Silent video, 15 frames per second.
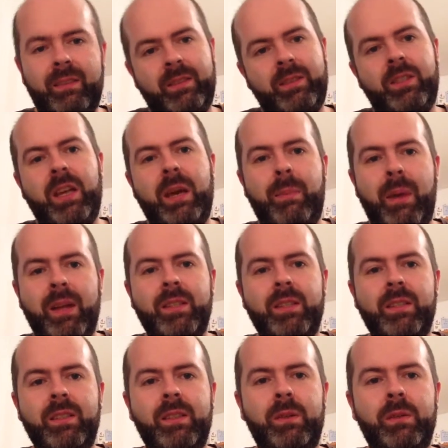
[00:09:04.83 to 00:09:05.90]
Jem
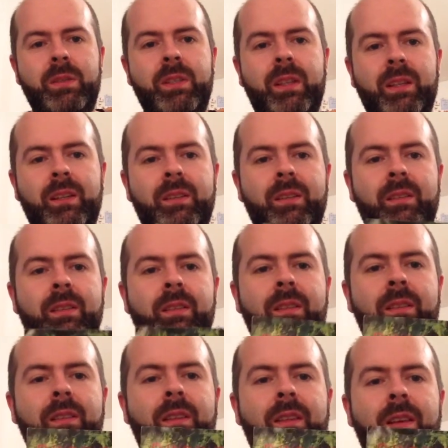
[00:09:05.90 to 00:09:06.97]
Ashes, singing
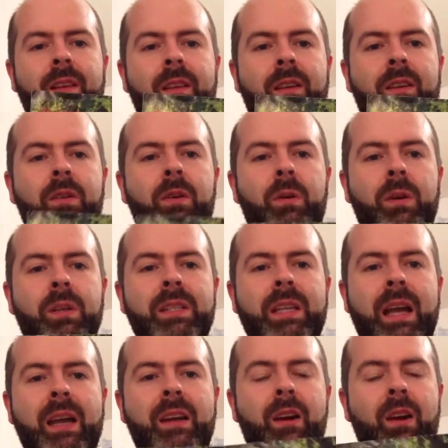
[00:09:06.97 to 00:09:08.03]
the chorus
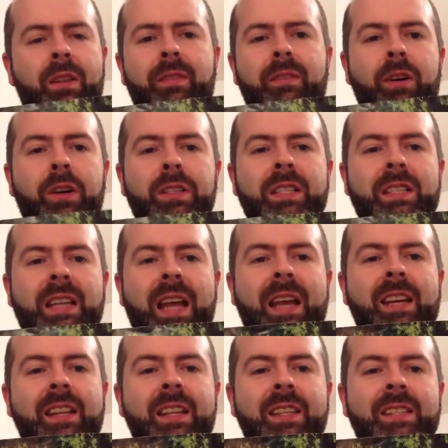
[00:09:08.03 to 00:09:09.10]
line or the verse line
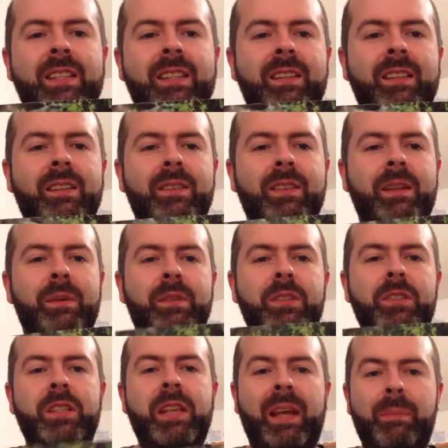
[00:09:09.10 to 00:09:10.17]
in this here, and he would
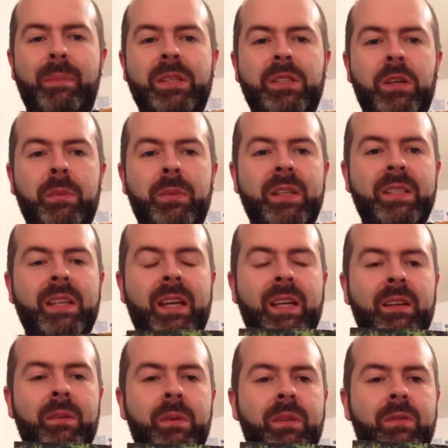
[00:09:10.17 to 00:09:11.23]
just take a piss out of me singing
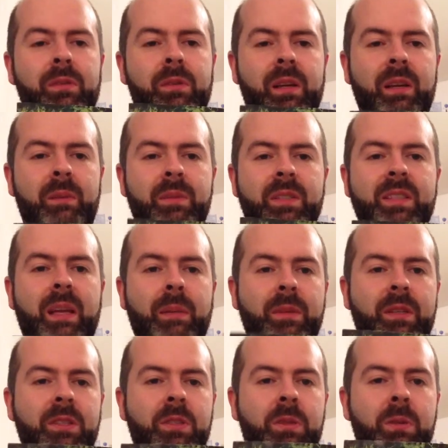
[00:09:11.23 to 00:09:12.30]
it whenever he was steaming.
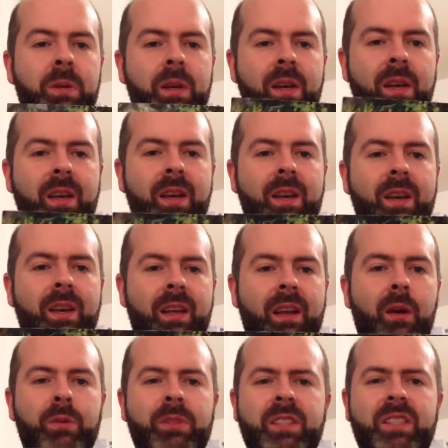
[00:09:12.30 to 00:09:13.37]
So it
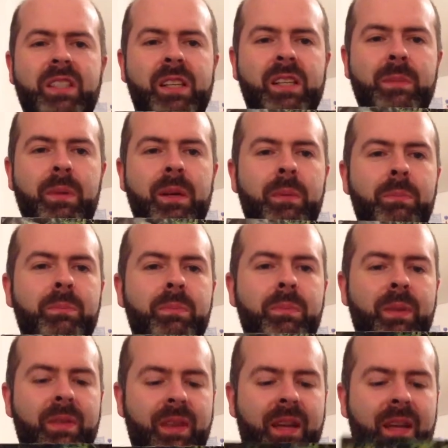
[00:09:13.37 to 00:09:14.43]
always just cheers me up
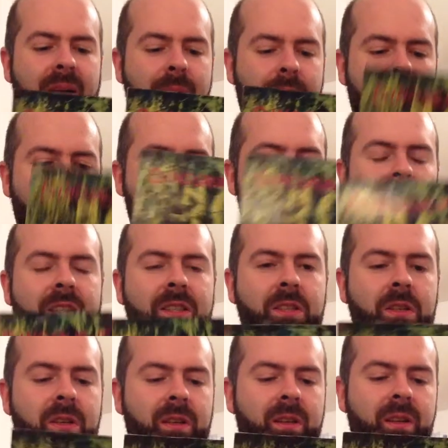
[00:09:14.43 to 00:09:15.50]
thinking about this
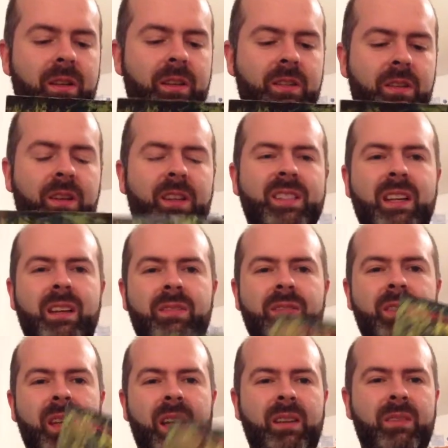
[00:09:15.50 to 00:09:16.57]
song. The song itself is
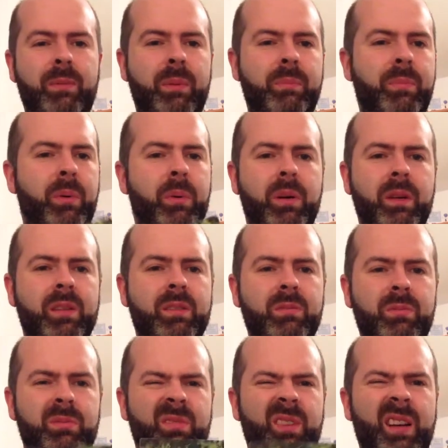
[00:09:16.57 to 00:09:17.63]
kind of a bit boring. It's a
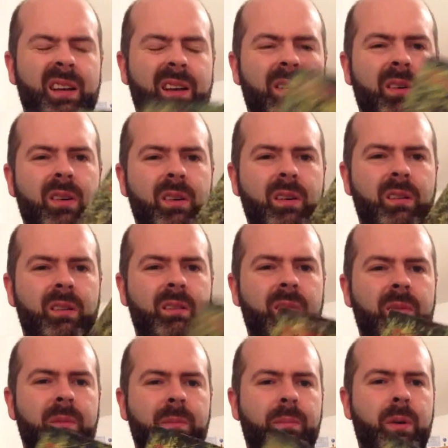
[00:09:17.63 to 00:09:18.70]
really long,
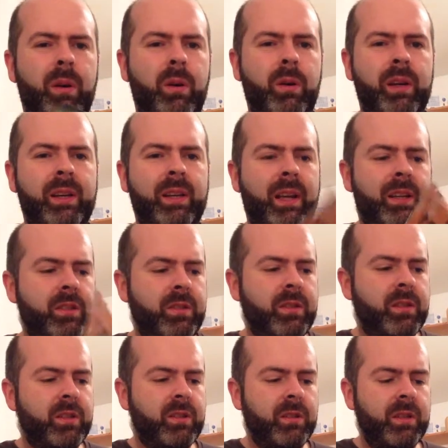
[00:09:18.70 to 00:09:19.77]
plodding Dinosaur Jr.
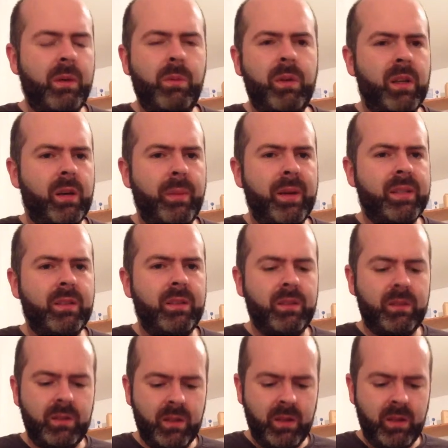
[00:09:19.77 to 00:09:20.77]
song, not one of their best songs.